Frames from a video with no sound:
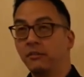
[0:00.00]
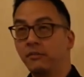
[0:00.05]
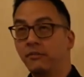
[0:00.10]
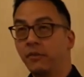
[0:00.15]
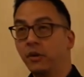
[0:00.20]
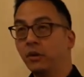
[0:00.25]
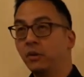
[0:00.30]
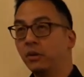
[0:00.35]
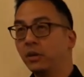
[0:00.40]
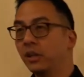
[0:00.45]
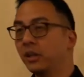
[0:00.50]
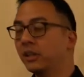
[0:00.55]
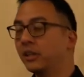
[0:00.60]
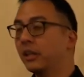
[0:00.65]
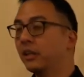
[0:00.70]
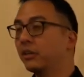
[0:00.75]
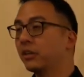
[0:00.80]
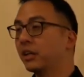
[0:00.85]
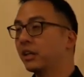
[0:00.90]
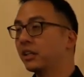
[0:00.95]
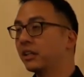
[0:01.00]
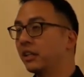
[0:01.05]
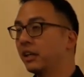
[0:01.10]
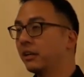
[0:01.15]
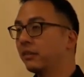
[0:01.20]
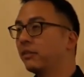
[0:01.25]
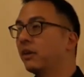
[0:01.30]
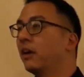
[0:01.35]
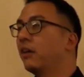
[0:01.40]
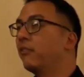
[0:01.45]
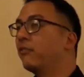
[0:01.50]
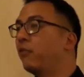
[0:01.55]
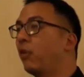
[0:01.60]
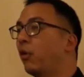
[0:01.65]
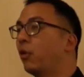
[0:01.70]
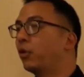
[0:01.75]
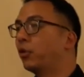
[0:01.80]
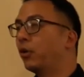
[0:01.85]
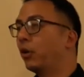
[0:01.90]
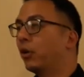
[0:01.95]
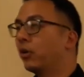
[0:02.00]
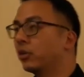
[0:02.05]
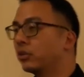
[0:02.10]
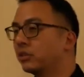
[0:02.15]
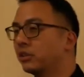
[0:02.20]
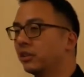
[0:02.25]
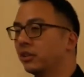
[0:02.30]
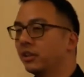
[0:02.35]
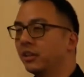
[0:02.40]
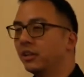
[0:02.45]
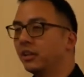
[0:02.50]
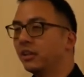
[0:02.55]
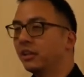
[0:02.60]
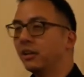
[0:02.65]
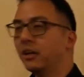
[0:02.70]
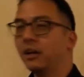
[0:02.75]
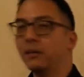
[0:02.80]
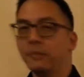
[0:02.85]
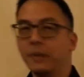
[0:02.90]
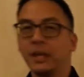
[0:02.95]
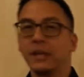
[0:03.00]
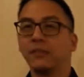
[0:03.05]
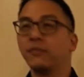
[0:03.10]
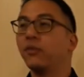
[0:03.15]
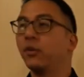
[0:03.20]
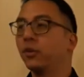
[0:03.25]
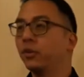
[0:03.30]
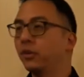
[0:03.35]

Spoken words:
food that you can give for dogs, made for